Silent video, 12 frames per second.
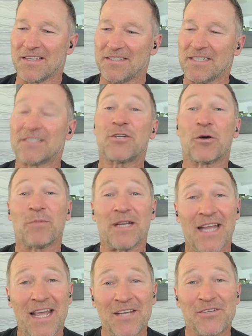
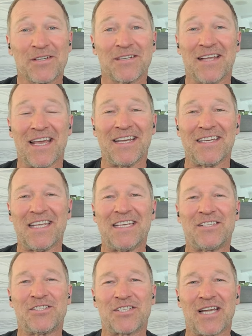determination, and
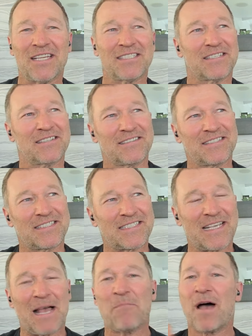it just
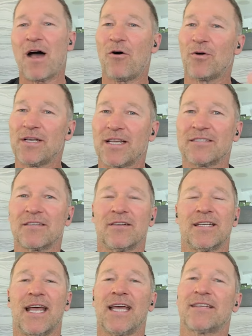somehow doesn't
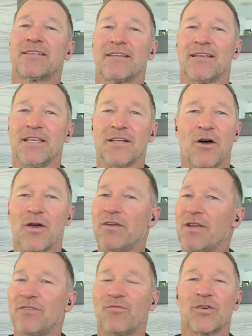connect. You know,
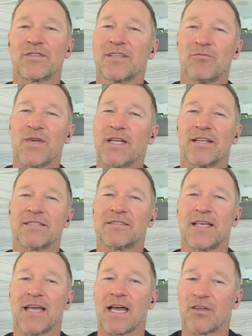it was the weirdest
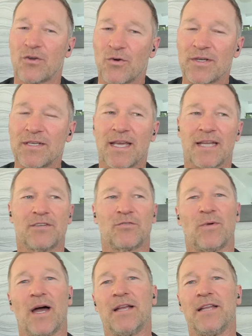thing. I couldn't get
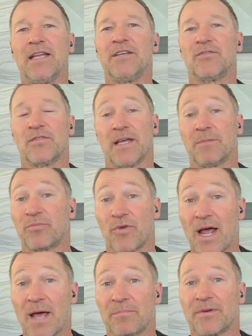quite into that
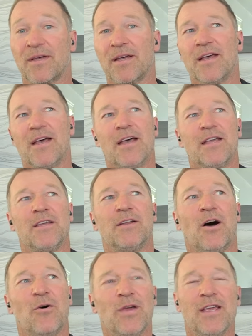prep, you
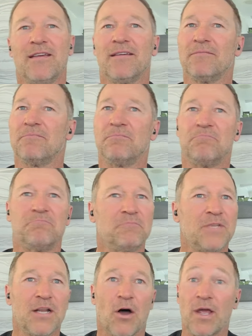know,
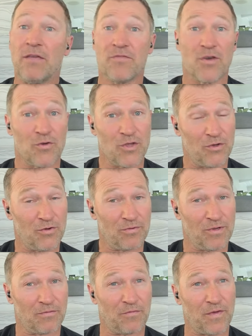you know, even though
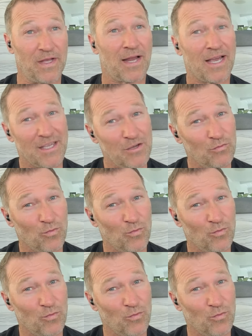you feel like